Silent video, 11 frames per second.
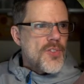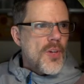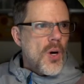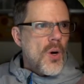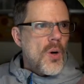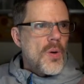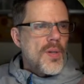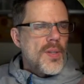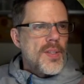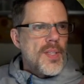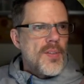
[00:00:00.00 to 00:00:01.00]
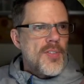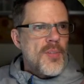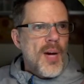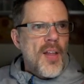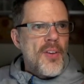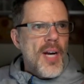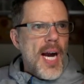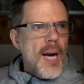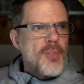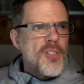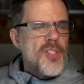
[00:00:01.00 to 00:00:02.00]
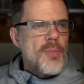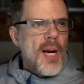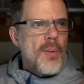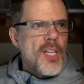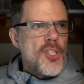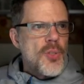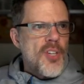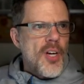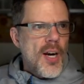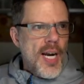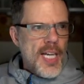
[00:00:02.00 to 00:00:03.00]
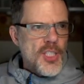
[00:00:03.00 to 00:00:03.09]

So some other options you might want to choose are